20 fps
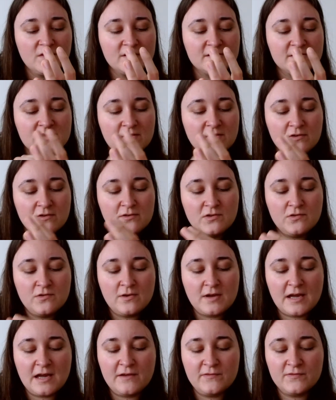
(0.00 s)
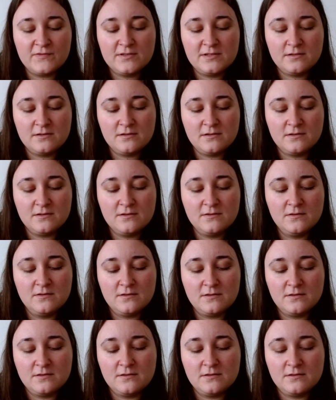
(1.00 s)
So you have
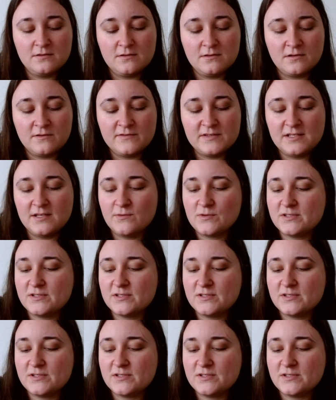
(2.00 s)
to... Obviously,